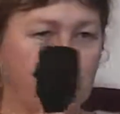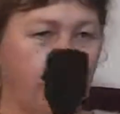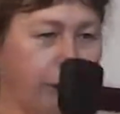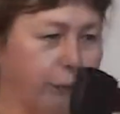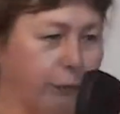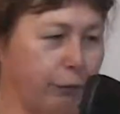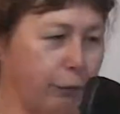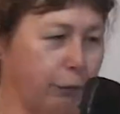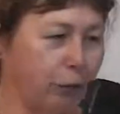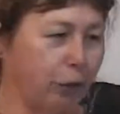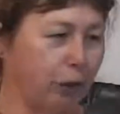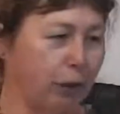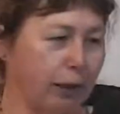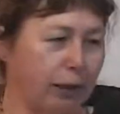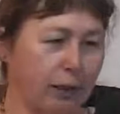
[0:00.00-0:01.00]
delivered from
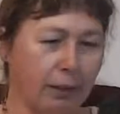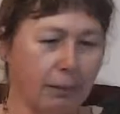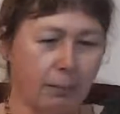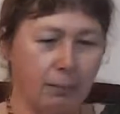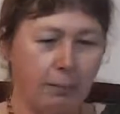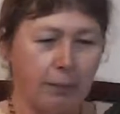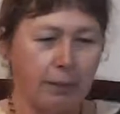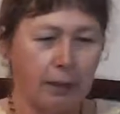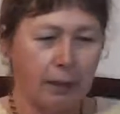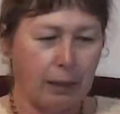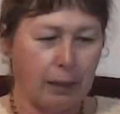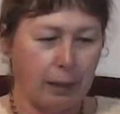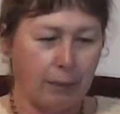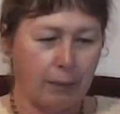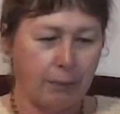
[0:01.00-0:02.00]
China.
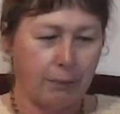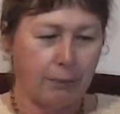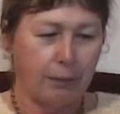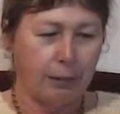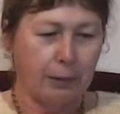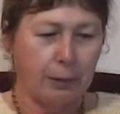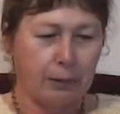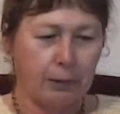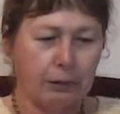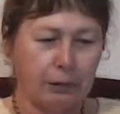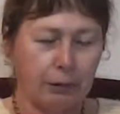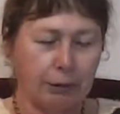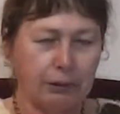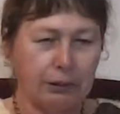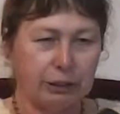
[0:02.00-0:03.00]

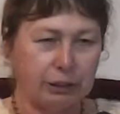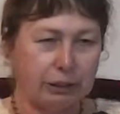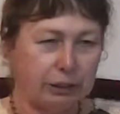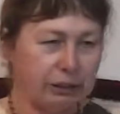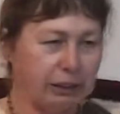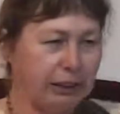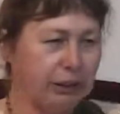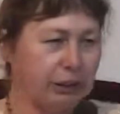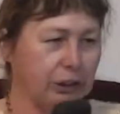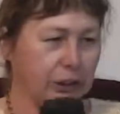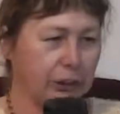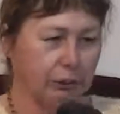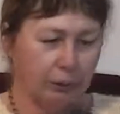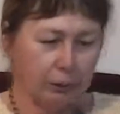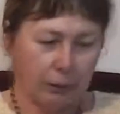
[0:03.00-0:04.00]
So it's an
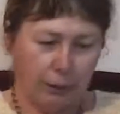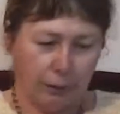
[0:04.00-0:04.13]
extension.